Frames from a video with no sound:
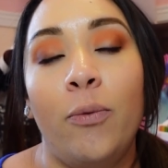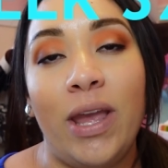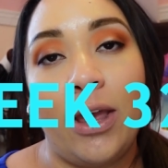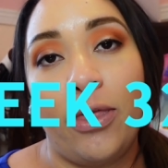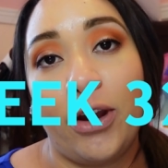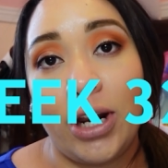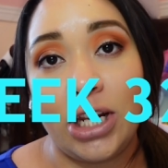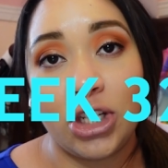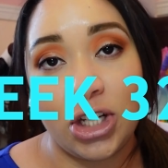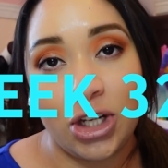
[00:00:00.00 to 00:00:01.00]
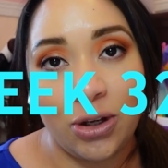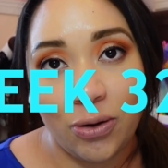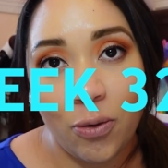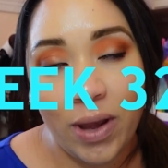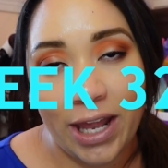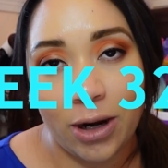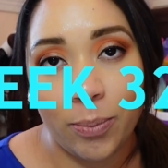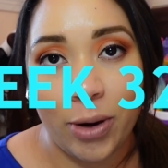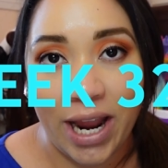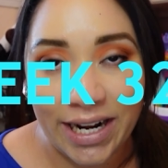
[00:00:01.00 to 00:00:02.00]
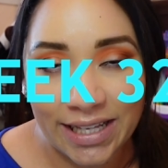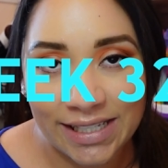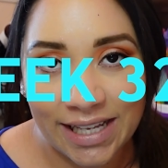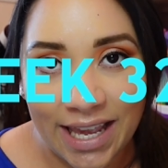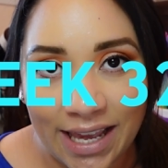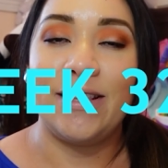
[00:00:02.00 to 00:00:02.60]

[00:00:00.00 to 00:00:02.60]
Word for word: week 32 in our pregnancy.